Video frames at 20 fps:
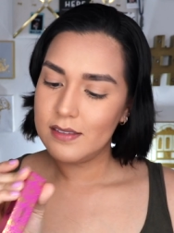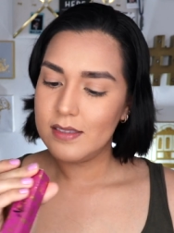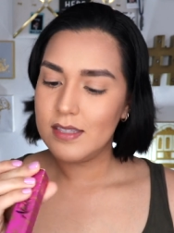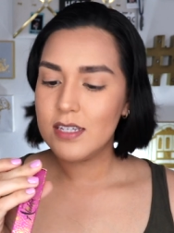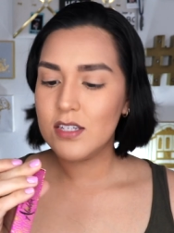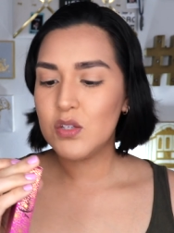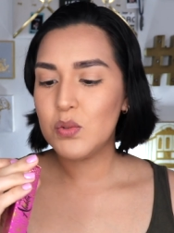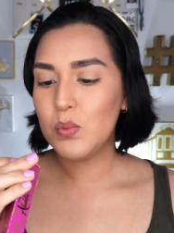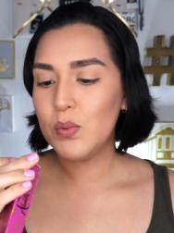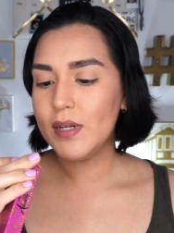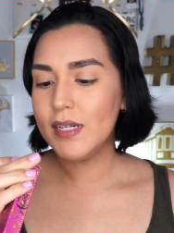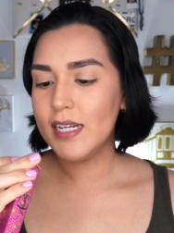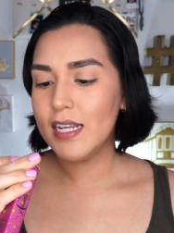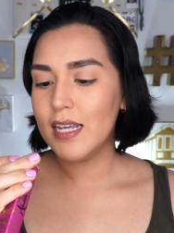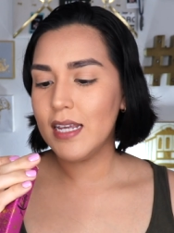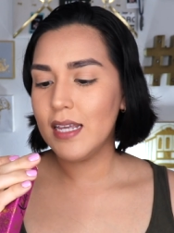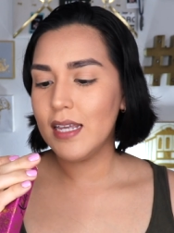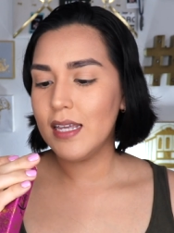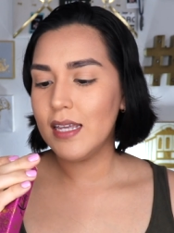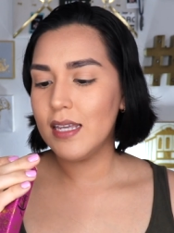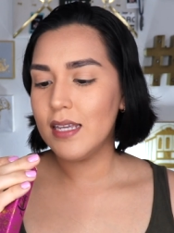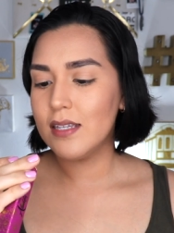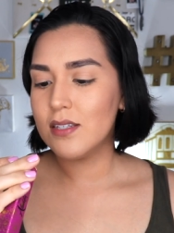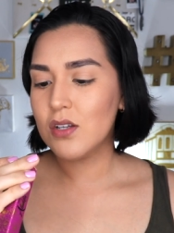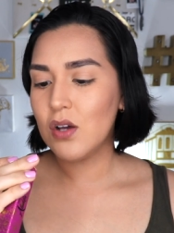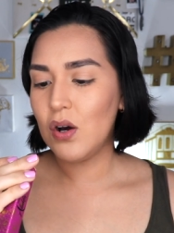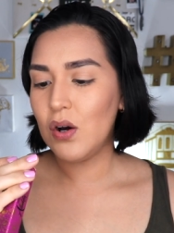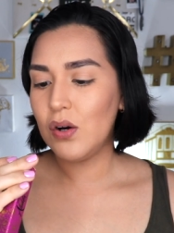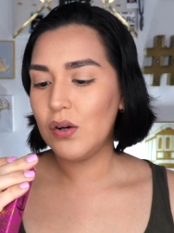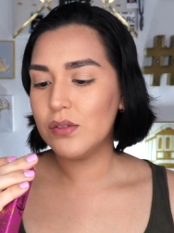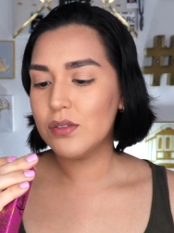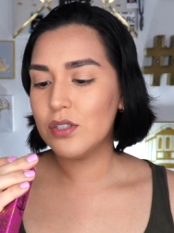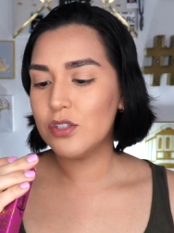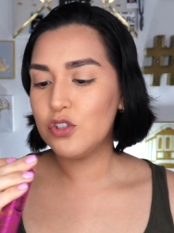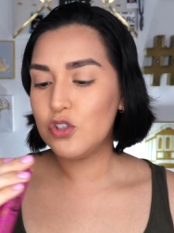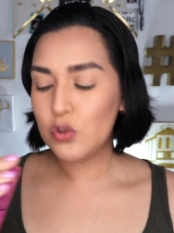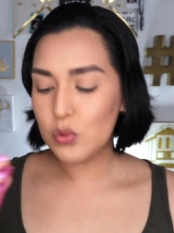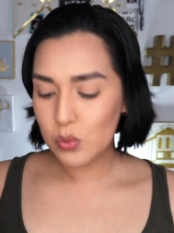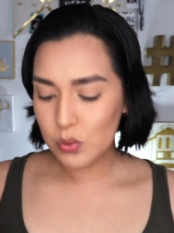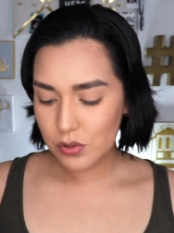this one is called
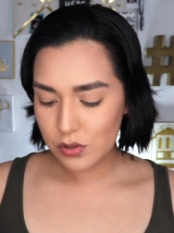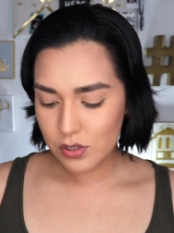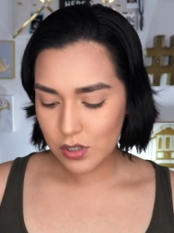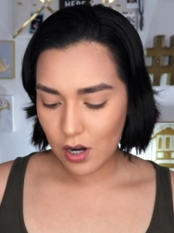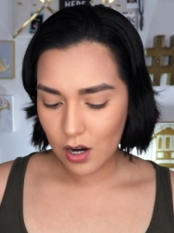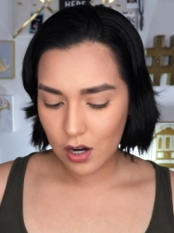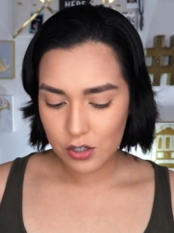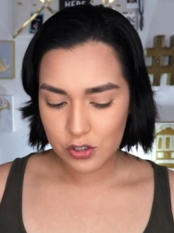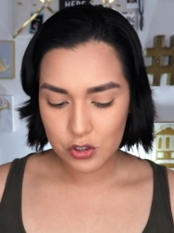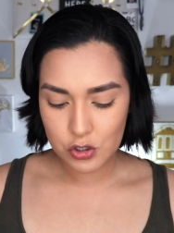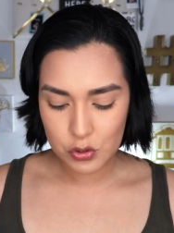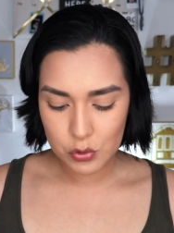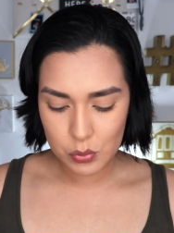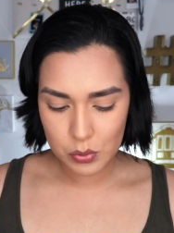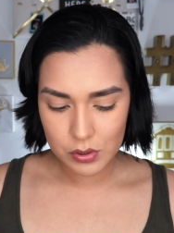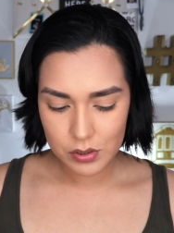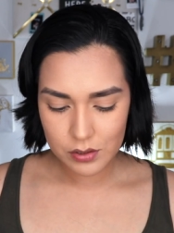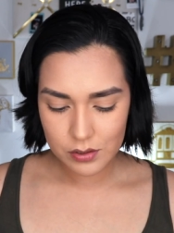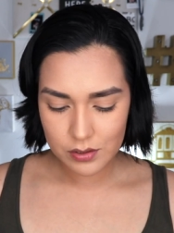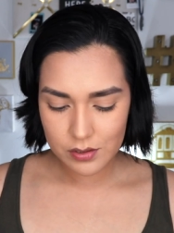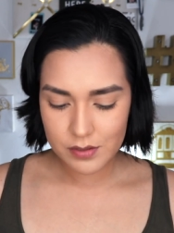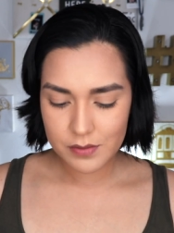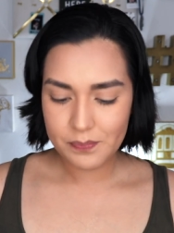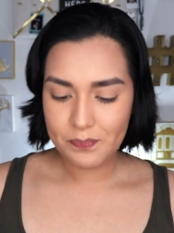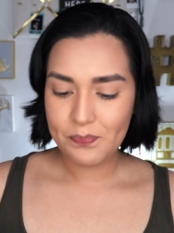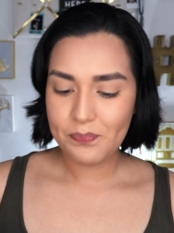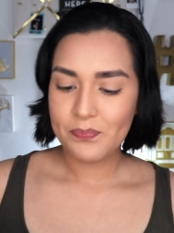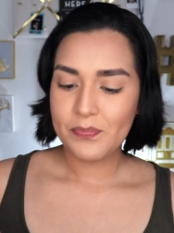Jewels on Jewels.